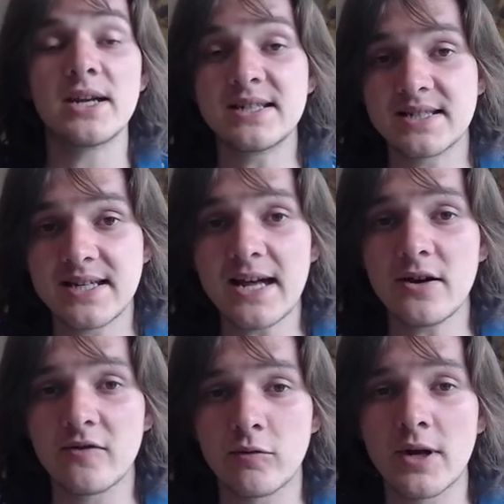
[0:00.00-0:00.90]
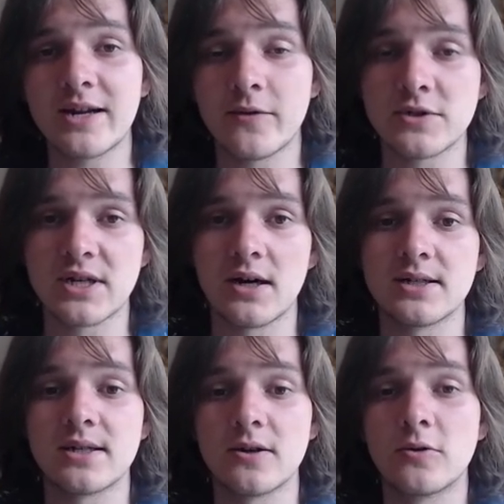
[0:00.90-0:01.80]
But instead of running those
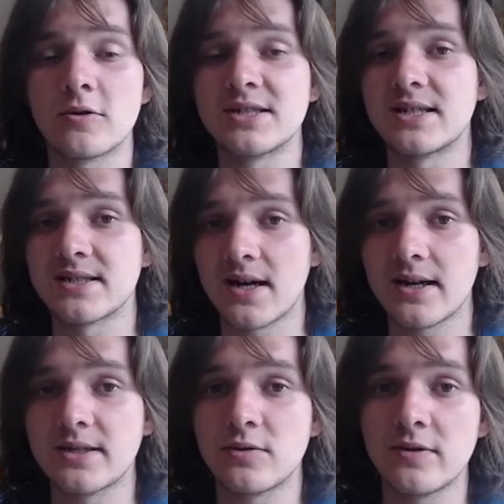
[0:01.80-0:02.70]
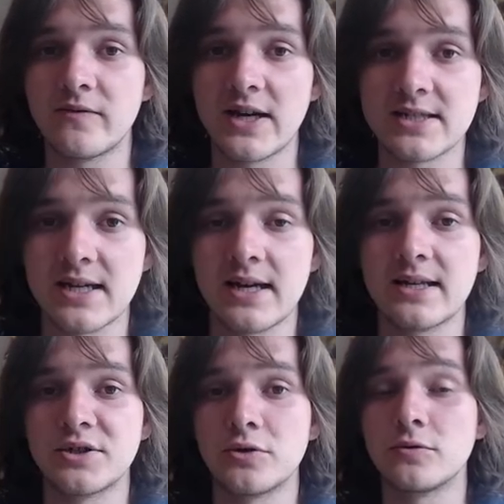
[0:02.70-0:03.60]
cards, Luca has decided to invest it
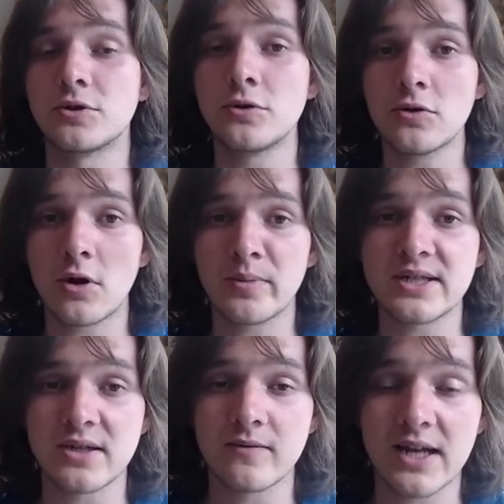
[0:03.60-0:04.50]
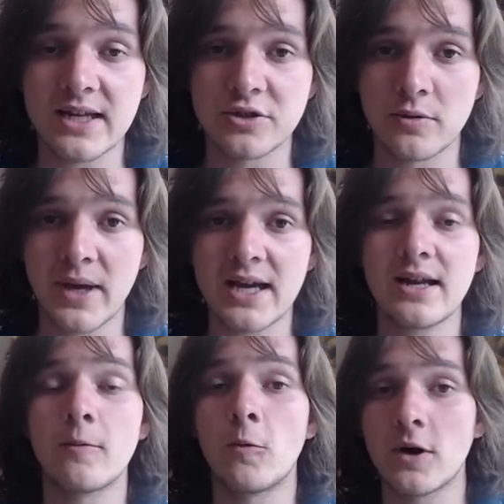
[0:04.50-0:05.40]
into 2 copies of Lady Tremaine
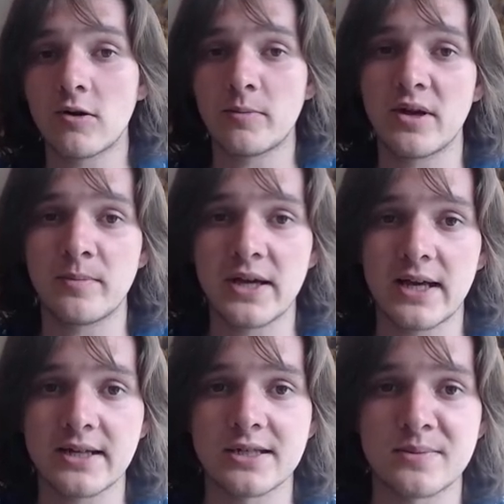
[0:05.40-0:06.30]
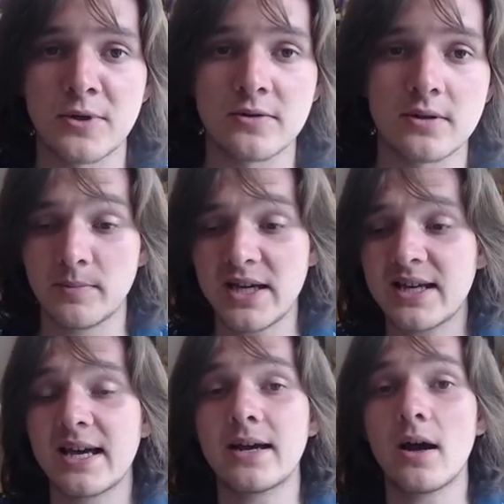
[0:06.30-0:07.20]
and 1 copy of Bee
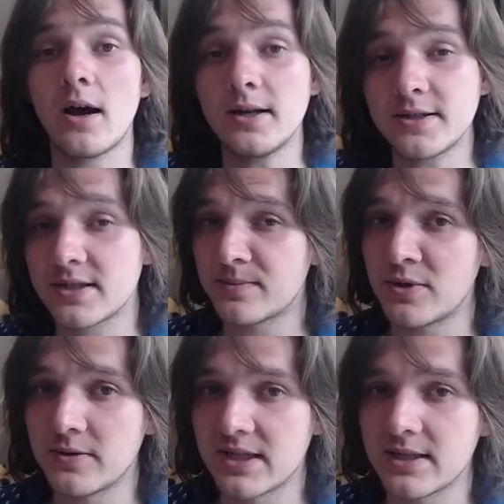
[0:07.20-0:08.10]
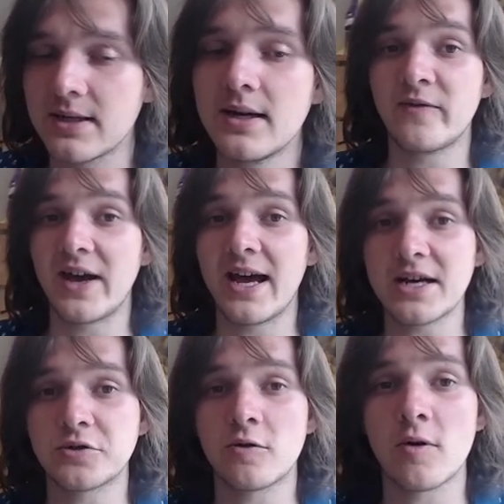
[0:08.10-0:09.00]
King Undisputed. With that
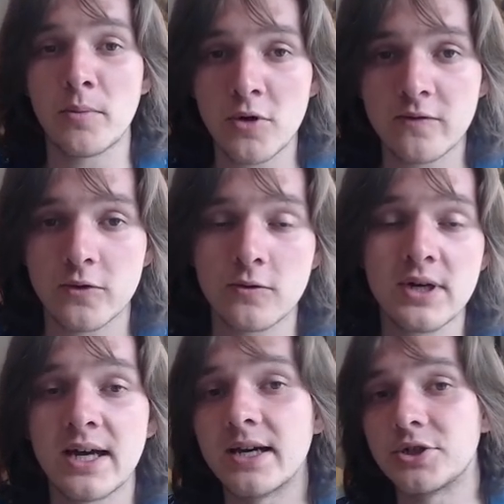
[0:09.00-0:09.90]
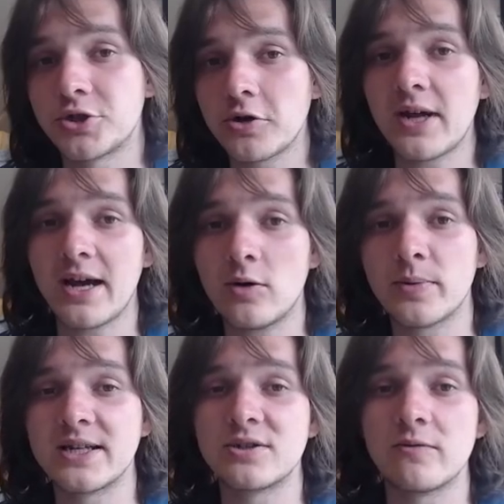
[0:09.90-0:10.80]
extra removal, it should
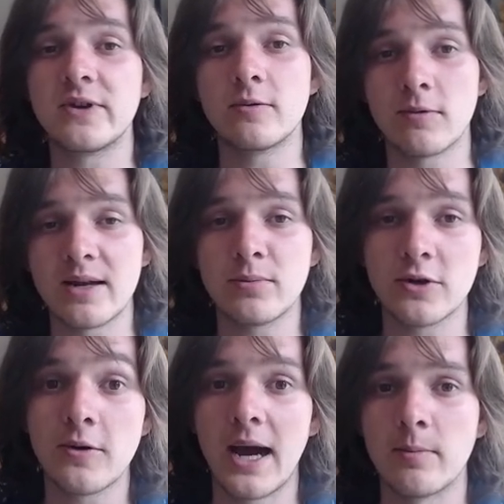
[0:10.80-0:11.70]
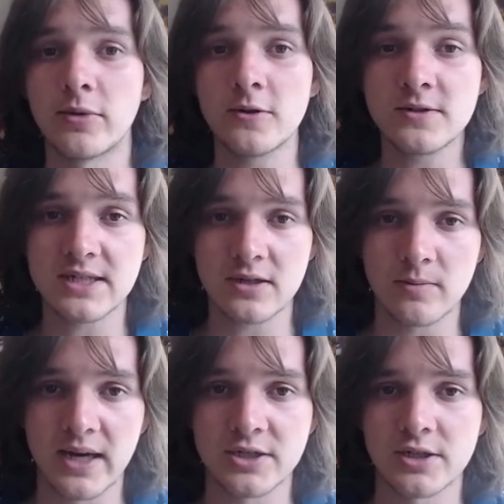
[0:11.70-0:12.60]
help into the red-blue and blue-steel
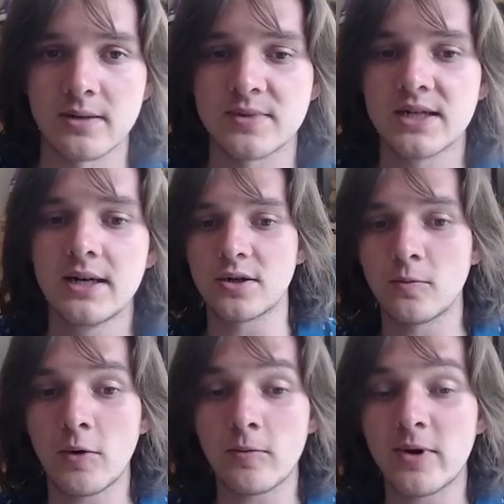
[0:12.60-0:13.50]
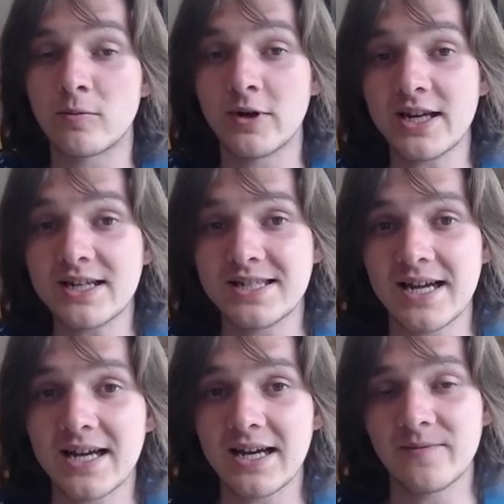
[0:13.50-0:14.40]
matchups. So what we're really
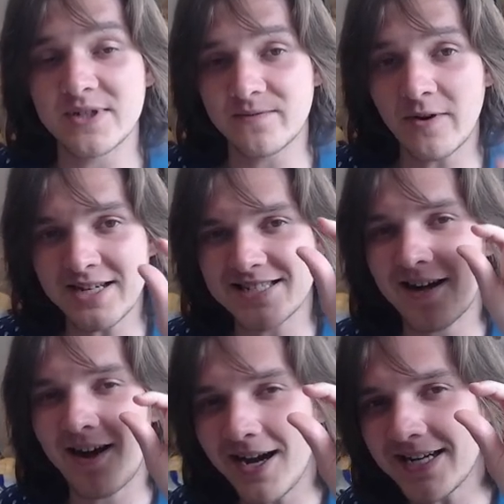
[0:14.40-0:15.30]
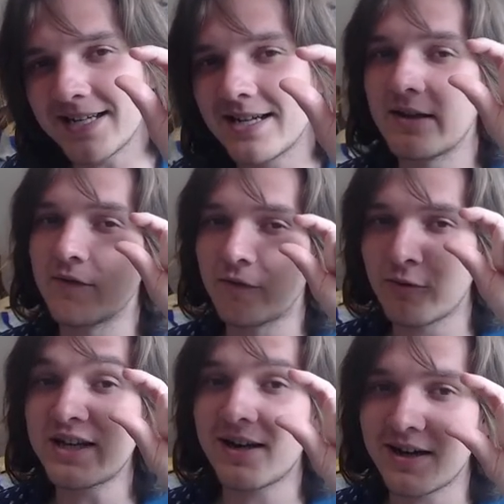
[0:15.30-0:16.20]
seeing in this very tiny
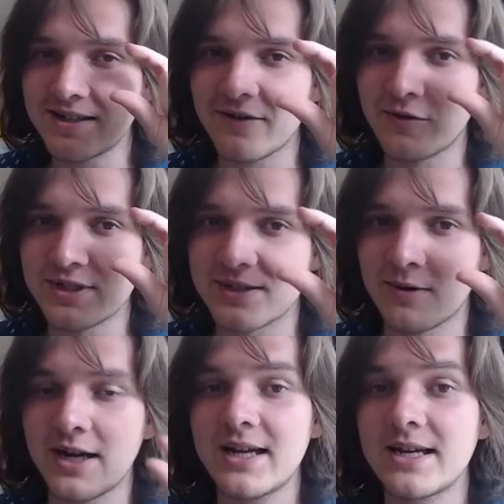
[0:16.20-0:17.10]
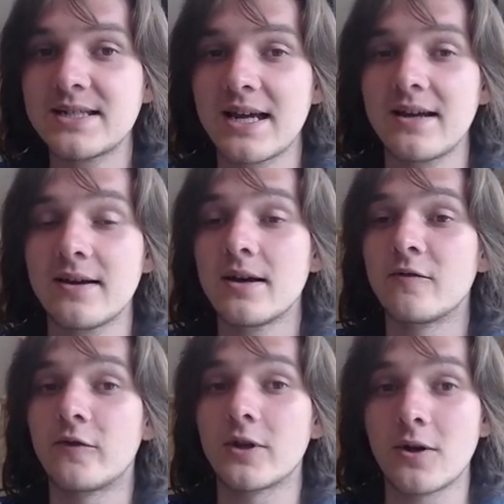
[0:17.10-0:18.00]
free card difference, right, is a
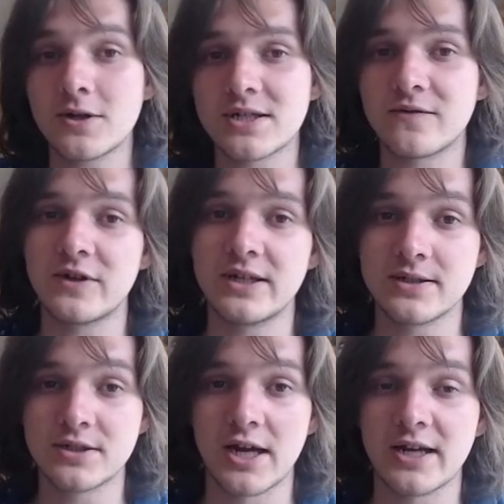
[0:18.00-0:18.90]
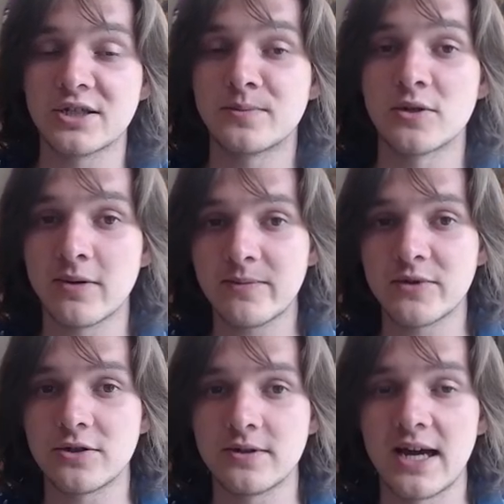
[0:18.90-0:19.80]
philosophy change between the
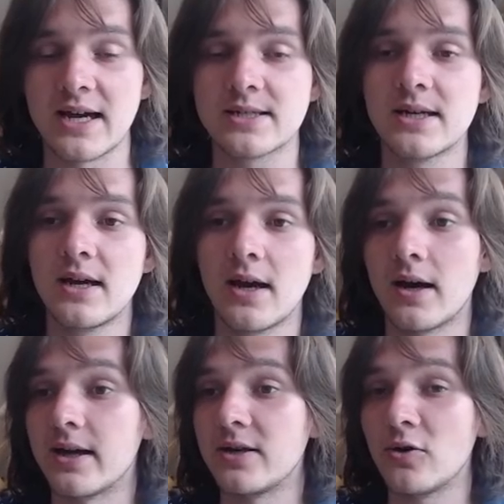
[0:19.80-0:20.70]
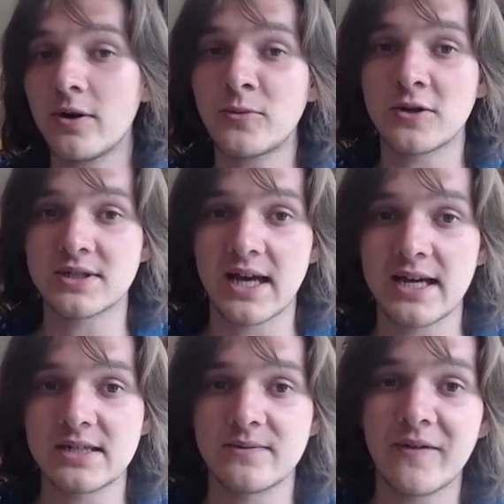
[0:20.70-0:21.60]
2 decks. In Noimnot's
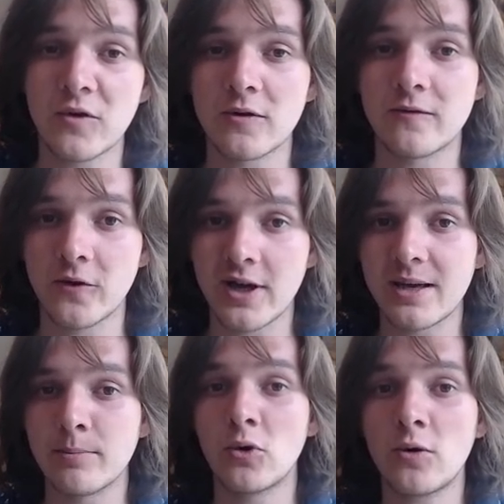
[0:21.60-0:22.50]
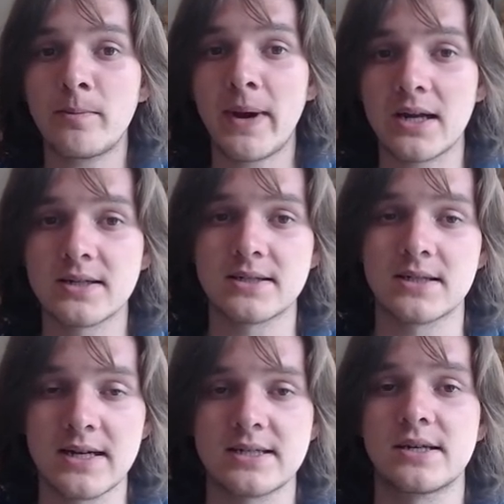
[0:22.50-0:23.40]
case, they've gone for a more balanced
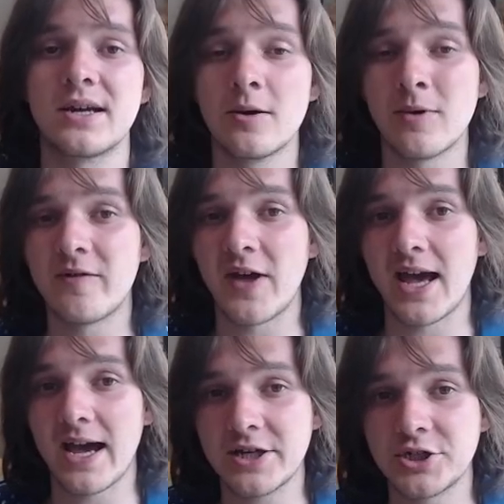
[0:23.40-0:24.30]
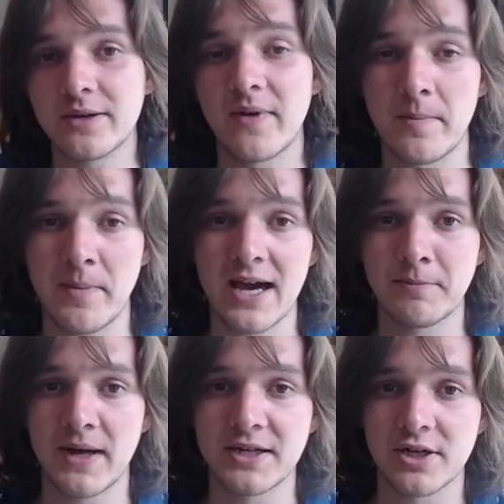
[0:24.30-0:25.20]
list, where they're hedging their
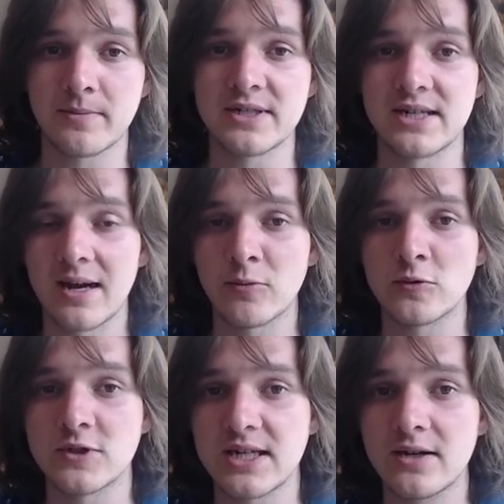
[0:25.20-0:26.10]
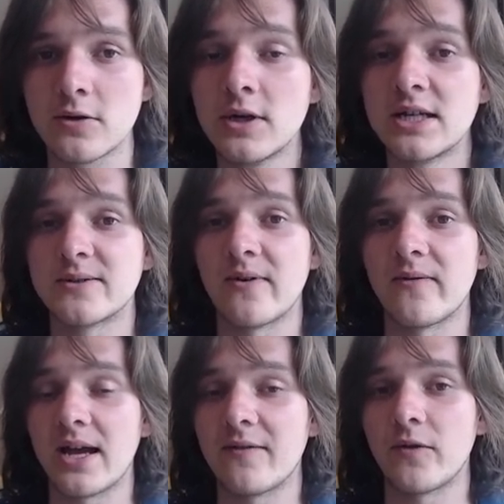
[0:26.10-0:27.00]
bad matchup into Emerald Steel so that
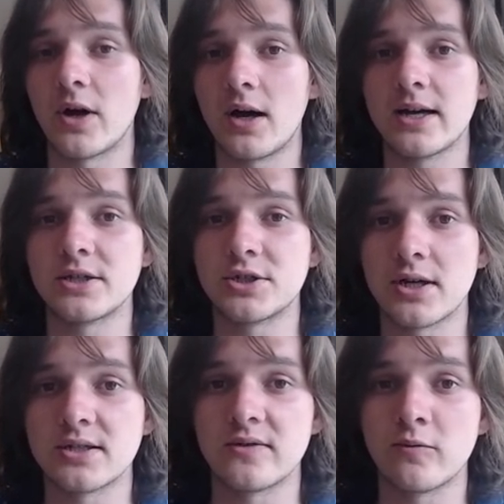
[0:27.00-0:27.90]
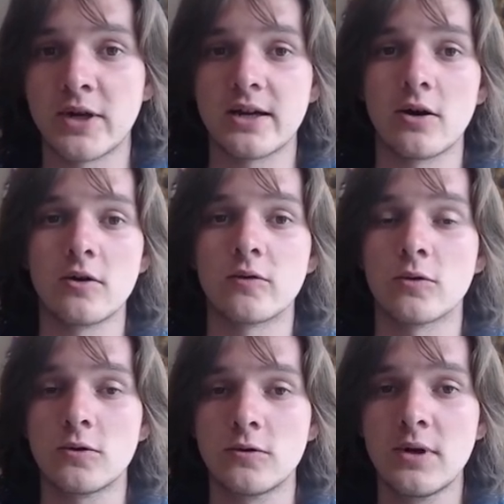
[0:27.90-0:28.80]
they have the highest chance of winning
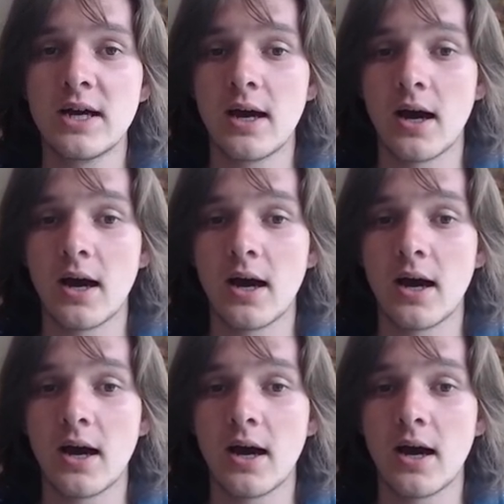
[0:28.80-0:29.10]
overall.